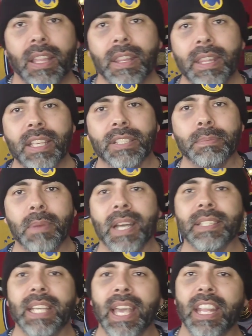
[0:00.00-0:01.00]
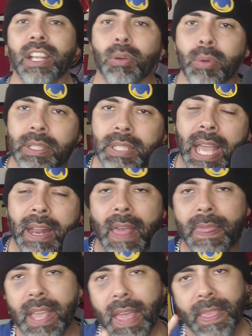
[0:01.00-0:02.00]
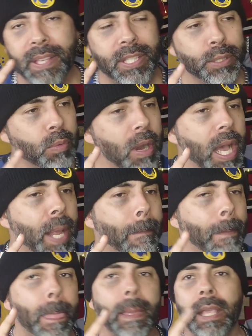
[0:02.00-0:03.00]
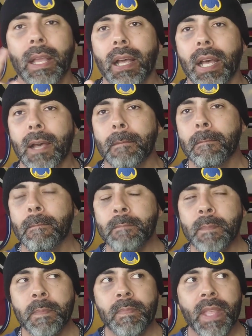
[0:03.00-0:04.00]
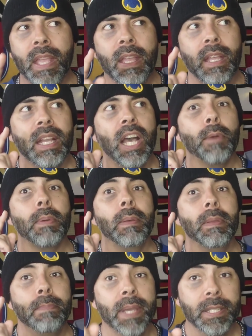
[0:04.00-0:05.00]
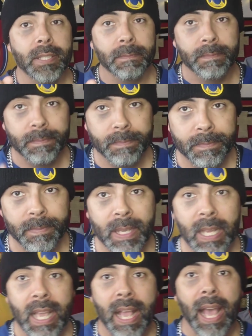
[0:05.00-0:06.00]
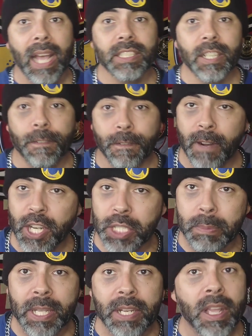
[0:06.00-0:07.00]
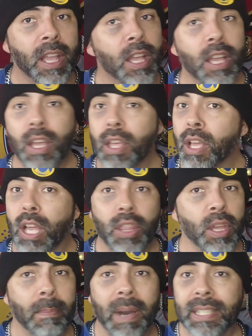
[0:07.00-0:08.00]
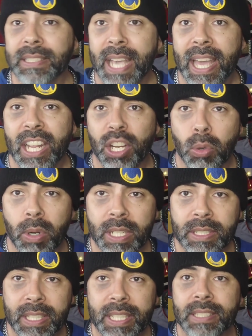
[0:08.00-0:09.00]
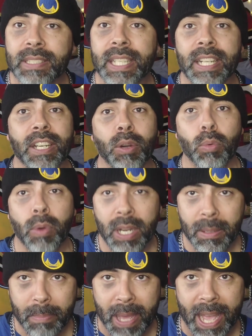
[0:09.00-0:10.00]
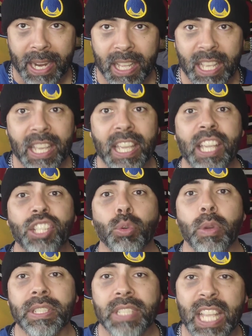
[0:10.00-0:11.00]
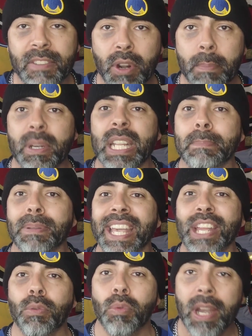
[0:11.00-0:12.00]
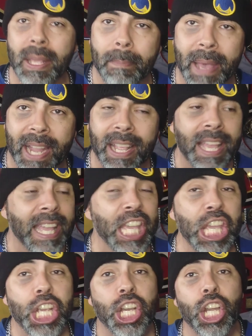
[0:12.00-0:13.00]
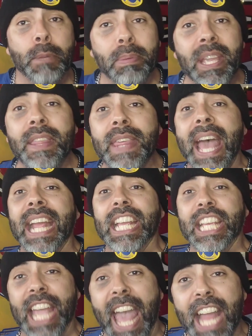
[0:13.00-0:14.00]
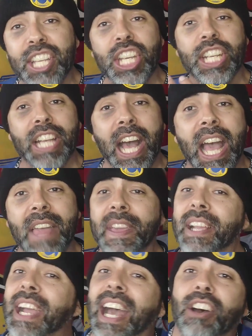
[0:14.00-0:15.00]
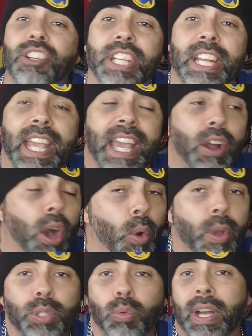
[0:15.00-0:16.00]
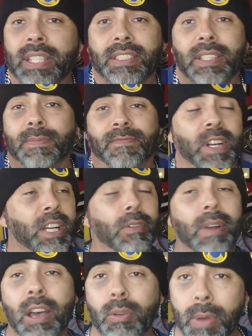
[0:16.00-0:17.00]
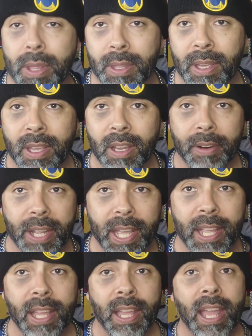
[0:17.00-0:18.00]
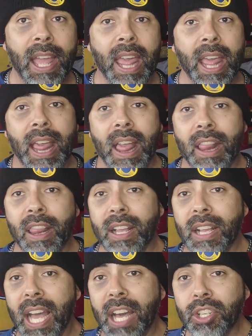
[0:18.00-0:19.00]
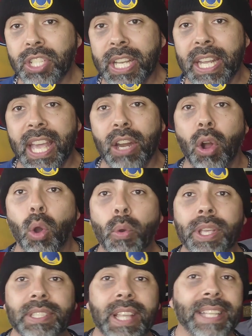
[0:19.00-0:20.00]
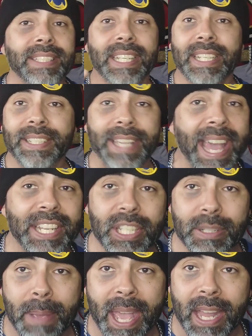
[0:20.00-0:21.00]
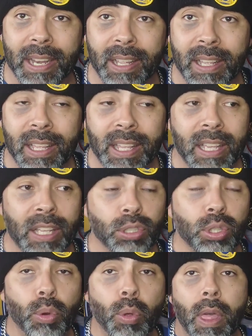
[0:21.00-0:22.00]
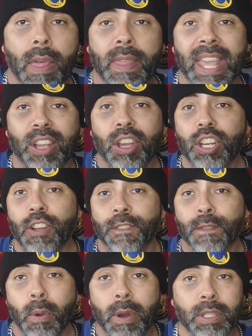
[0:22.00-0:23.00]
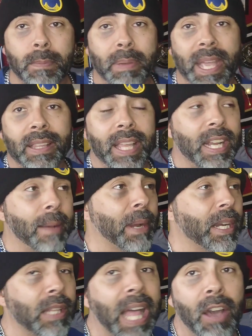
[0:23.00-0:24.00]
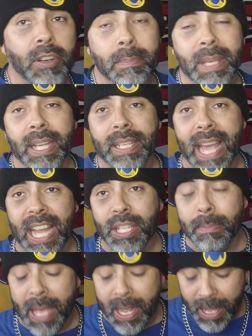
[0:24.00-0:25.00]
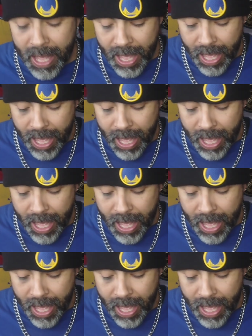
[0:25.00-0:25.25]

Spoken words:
This Montana Grizzly, and this is why Kyle probably picked him. As a freshman, the Montana Grizzlies needed a running back. He's a receiver, but he played running back. He could be that gadget guy that Kyle Shanahan always wants to fuck around with, okay? Kyle Shanahan always likes a gadget man. So they couldn't afford to pay like a McLeod to be a gadget man.